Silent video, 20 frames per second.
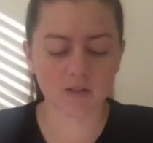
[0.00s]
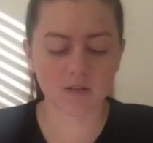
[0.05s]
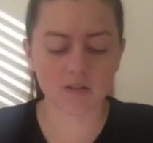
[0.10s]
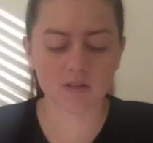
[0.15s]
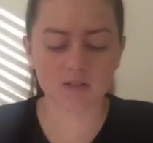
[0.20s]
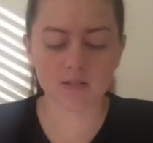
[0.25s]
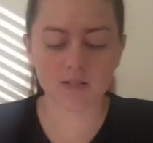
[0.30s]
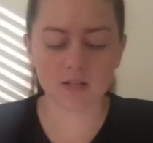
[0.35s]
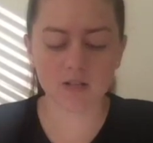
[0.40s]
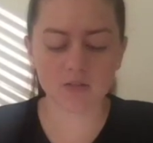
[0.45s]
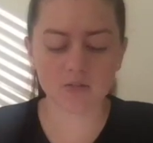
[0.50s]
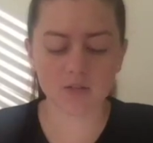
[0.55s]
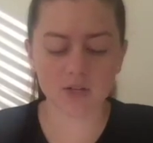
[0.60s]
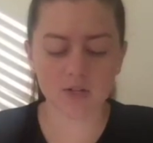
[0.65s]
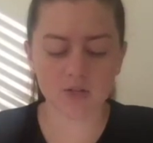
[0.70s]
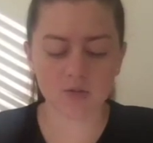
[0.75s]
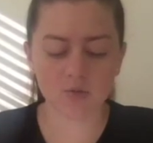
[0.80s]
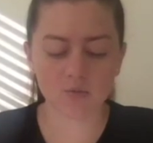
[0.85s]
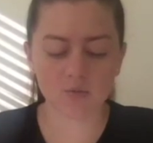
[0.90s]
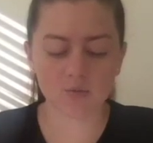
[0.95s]
This
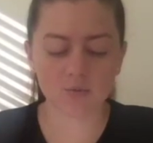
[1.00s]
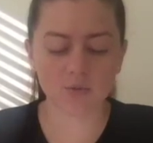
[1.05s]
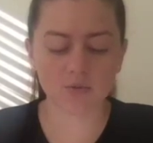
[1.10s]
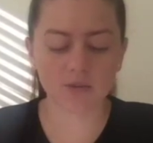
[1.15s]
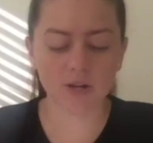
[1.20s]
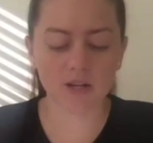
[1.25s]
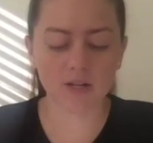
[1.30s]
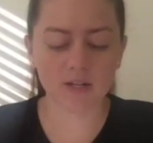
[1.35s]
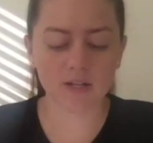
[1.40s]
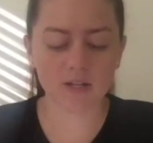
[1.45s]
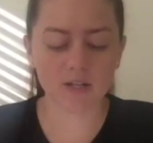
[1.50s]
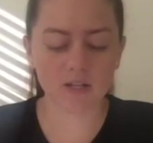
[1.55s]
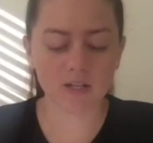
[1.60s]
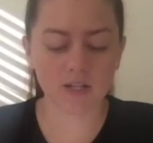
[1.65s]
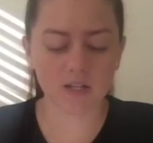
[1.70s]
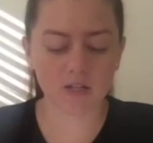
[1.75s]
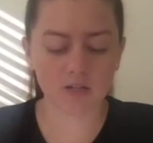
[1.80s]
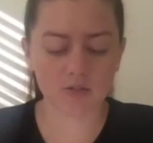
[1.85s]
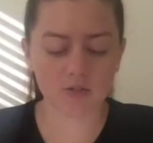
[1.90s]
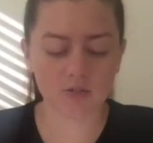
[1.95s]
declaration was provided in
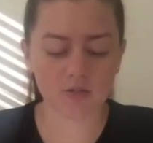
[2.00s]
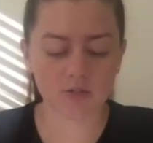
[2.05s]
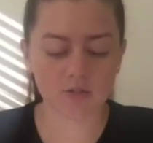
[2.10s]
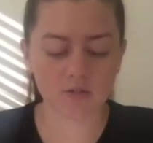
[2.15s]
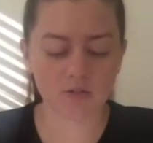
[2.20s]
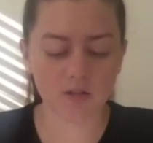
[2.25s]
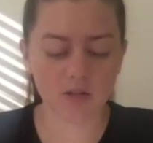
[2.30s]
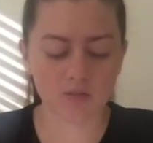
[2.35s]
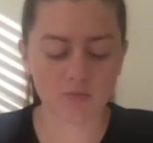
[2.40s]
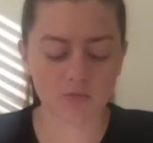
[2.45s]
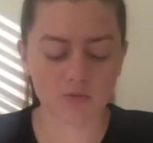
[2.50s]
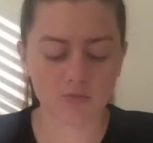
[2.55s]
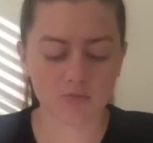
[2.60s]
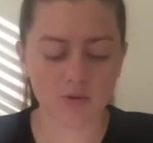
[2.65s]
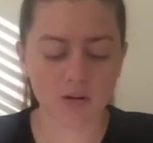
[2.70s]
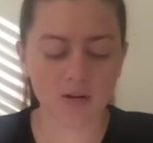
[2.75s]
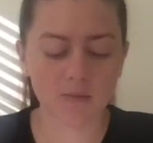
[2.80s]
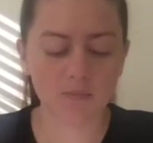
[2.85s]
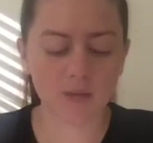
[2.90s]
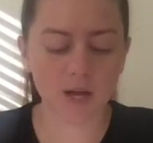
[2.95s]
English and was
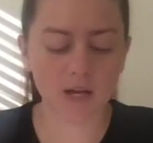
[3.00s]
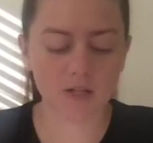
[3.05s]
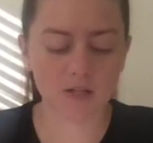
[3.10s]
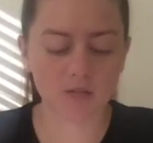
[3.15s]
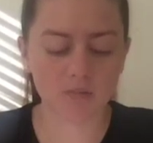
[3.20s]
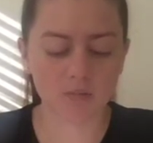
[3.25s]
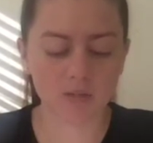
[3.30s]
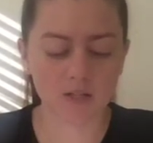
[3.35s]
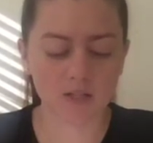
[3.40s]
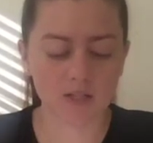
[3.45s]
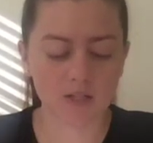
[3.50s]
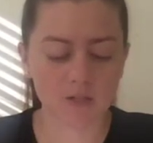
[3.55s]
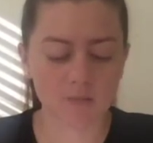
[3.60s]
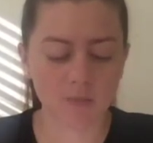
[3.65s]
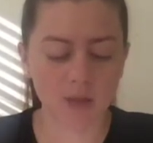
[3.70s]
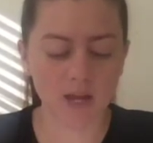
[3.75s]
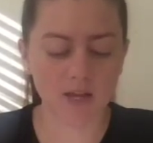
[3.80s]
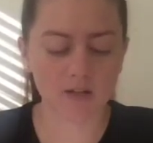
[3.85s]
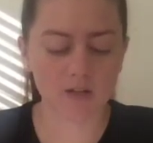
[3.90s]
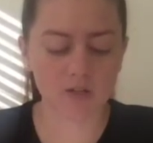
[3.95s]
read back to me in
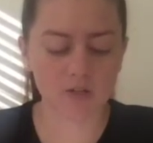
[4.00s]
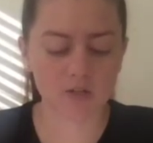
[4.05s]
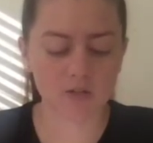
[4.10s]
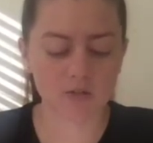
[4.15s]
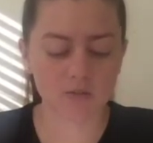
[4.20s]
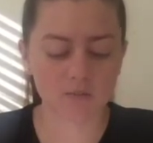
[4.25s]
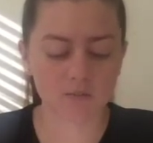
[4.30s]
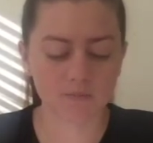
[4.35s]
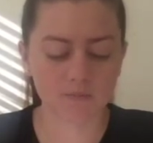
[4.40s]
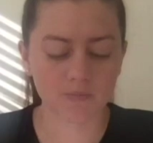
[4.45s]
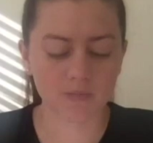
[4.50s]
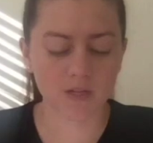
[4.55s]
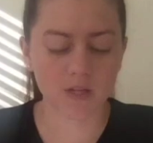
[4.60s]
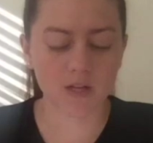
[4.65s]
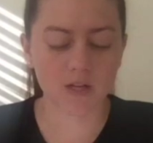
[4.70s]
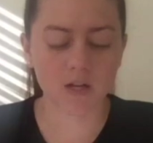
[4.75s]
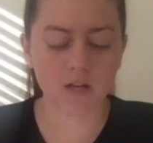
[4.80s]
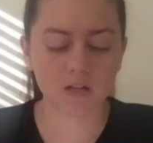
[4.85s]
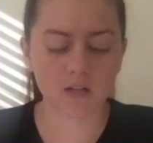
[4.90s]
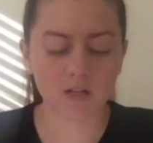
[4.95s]
Spanish,
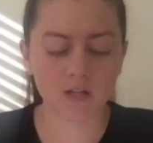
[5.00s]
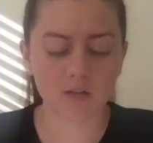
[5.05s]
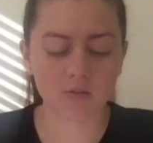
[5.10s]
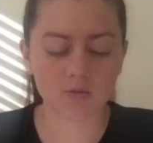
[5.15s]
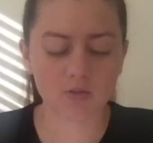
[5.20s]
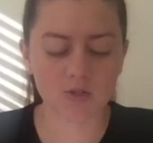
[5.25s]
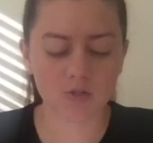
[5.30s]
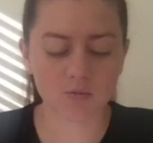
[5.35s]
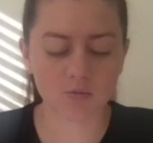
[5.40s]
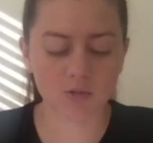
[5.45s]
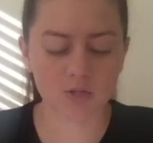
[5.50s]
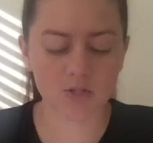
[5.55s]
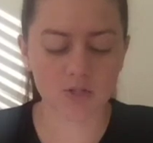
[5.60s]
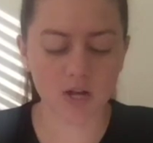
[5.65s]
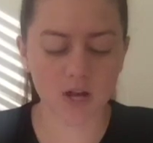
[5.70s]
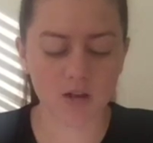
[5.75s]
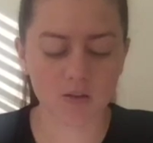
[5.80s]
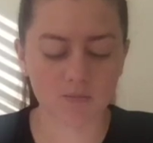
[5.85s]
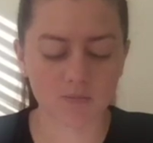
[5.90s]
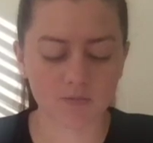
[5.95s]
a language in which
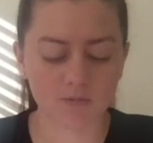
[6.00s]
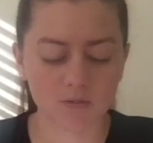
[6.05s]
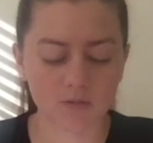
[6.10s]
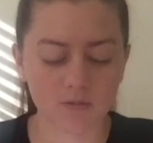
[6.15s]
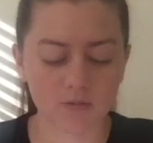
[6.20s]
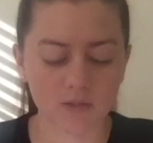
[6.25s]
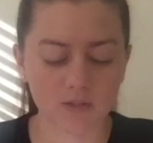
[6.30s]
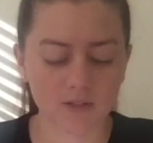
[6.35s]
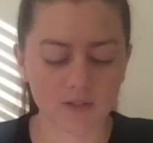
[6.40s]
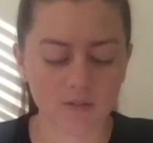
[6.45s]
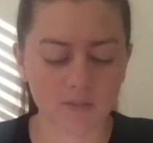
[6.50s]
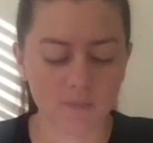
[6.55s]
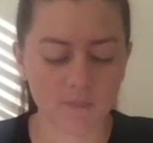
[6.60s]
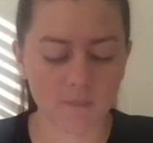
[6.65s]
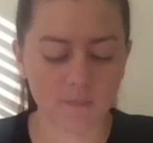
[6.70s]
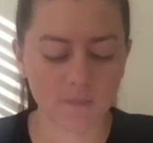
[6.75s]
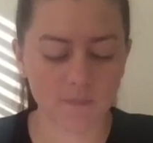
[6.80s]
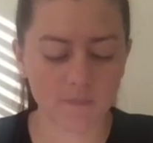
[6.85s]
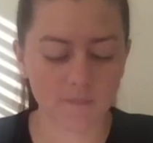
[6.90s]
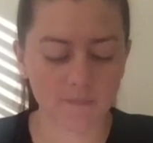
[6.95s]
I am fluent.
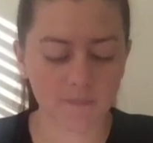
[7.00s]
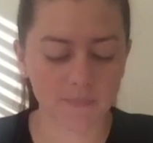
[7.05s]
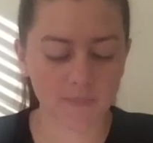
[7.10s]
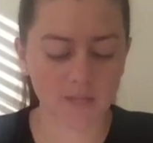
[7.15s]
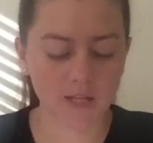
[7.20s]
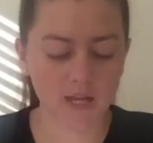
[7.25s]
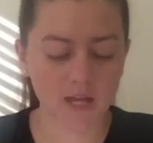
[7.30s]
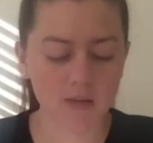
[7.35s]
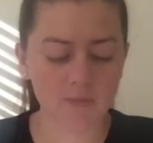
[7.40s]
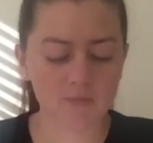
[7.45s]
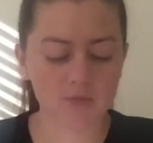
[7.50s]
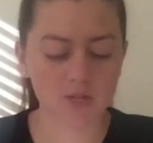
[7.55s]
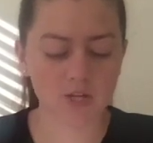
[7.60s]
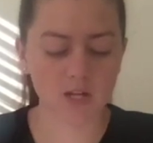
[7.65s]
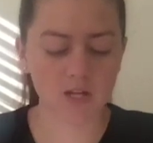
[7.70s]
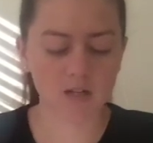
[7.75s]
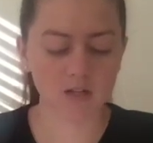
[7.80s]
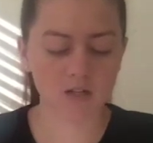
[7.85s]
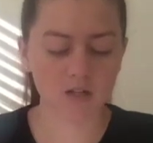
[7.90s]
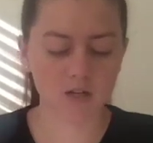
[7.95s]

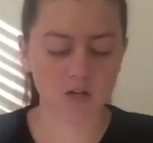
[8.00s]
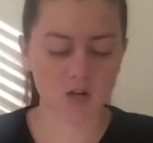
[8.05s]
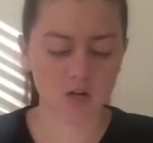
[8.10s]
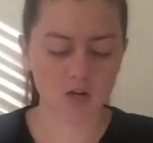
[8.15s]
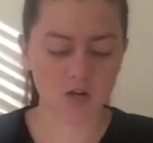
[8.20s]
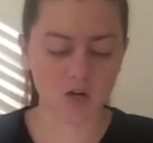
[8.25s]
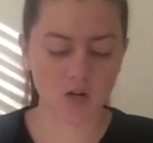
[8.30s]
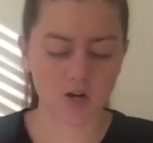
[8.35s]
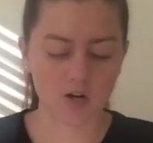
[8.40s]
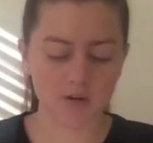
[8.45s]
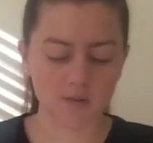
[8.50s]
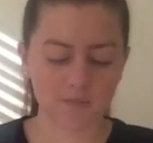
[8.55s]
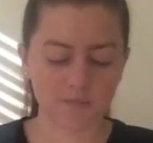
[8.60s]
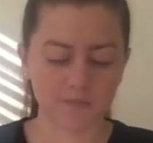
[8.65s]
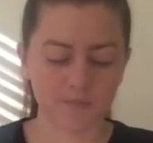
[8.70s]
MJRR.